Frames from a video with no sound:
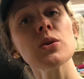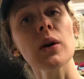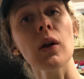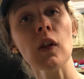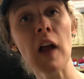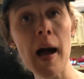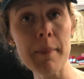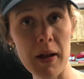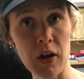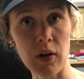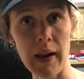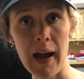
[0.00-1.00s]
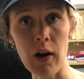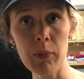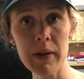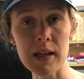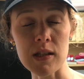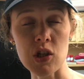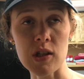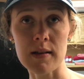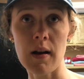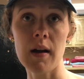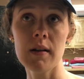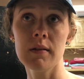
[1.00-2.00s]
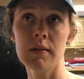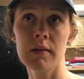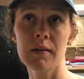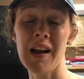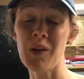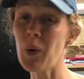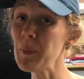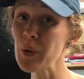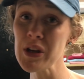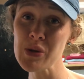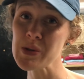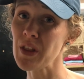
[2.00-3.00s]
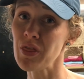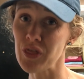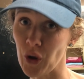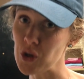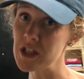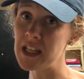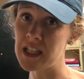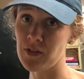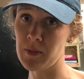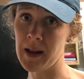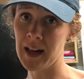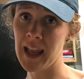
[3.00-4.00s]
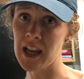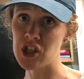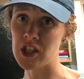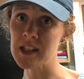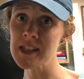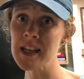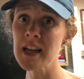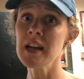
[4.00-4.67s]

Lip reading: doing a lot better now because she's not. At one point she was on 13 different medications.